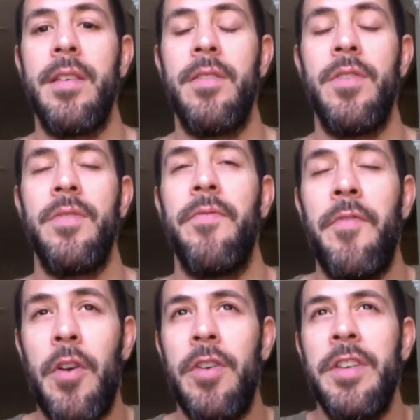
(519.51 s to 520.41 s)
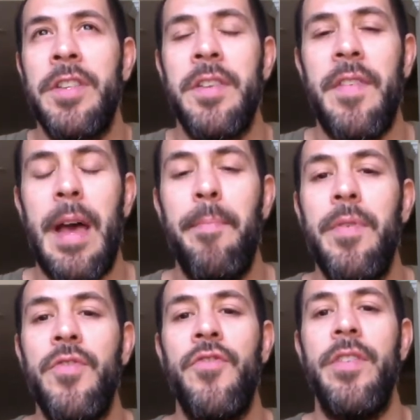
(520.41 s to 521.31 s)
There's forests of
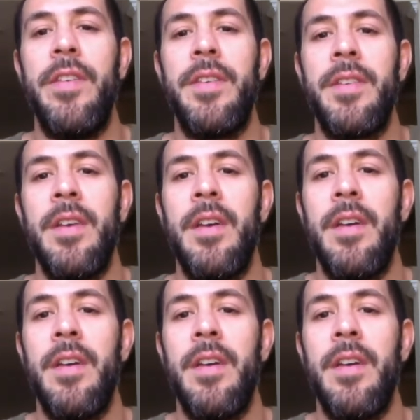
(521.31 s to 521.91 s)
apple trees.